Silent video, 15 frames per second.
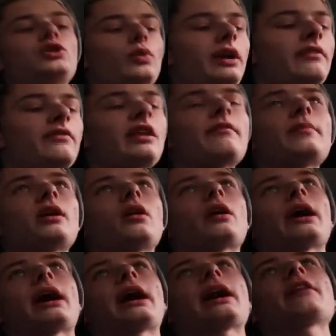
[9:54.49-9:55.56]
Do I even have,
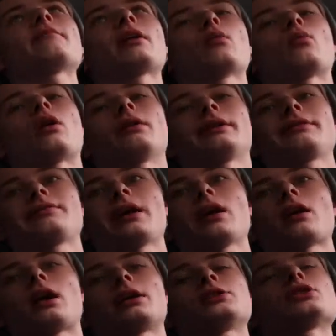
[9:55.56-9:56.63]
okay, I have my wallet. Thank
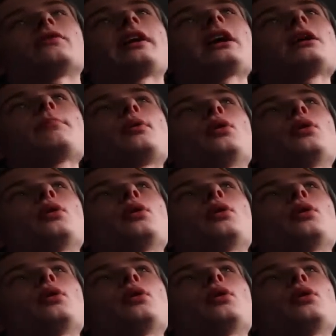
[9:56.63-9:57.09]
God. So if I get